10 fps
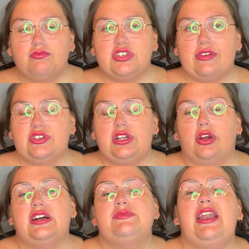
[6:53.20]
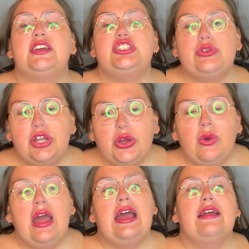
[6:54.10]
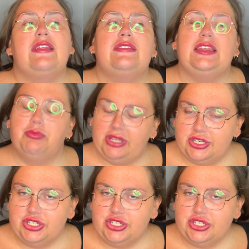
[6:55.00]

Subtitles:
Jeffree Star Cosmetics, you know that the Blood